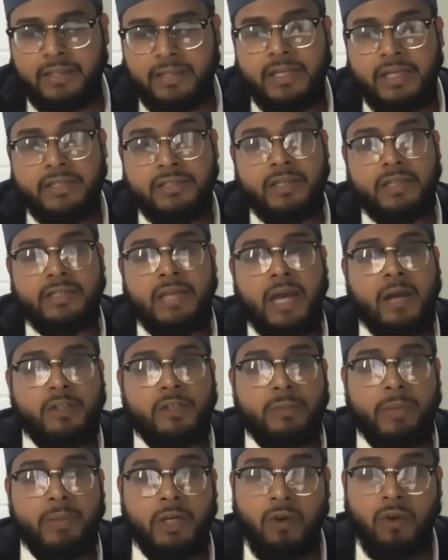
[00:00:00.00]
It teaches us how
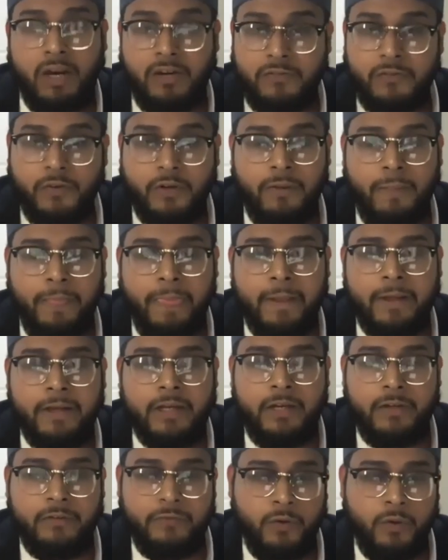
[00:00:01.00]
to be grateful
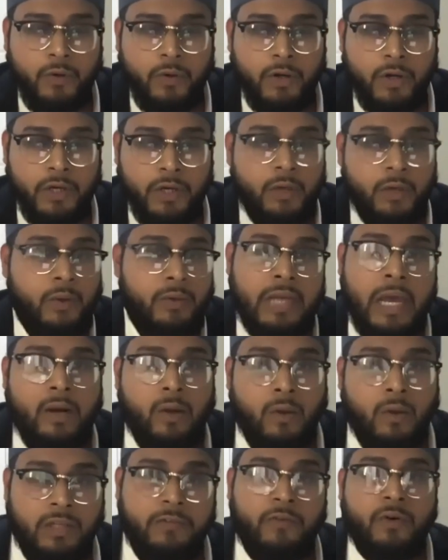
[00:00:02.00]
for, you know, not
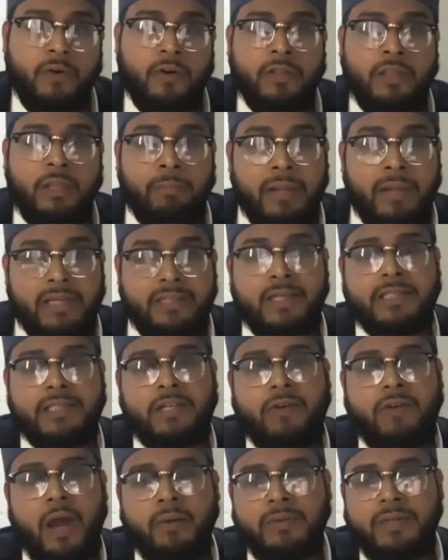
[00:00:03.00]
only for the blessings
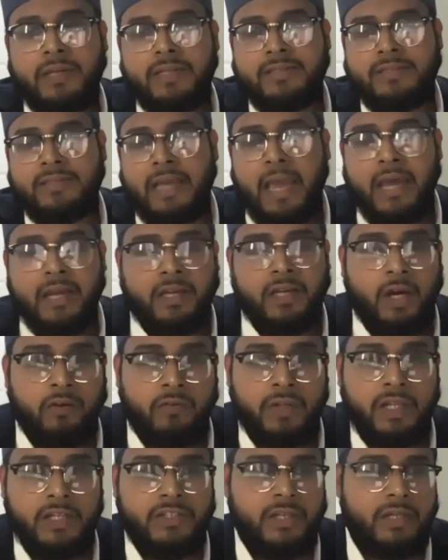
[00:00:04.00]
around us and our
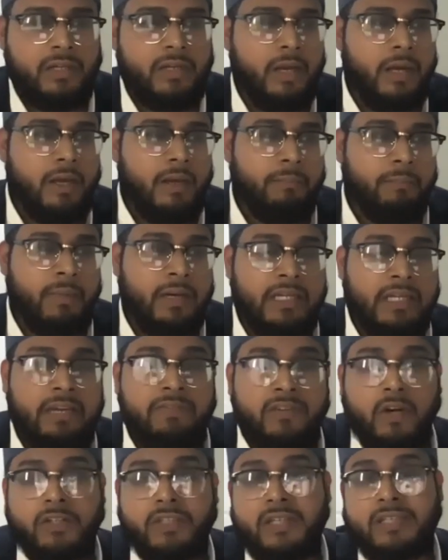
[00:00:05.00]
religion, but
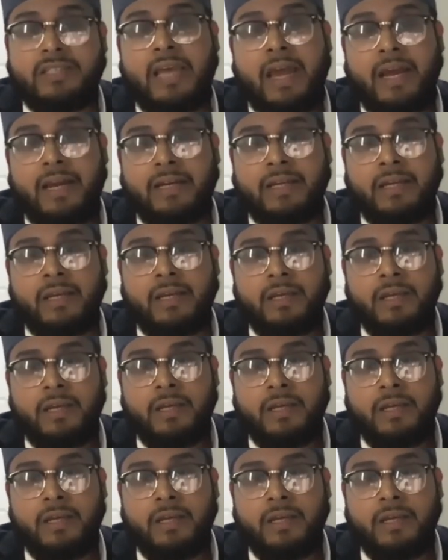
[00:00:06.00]
even our society.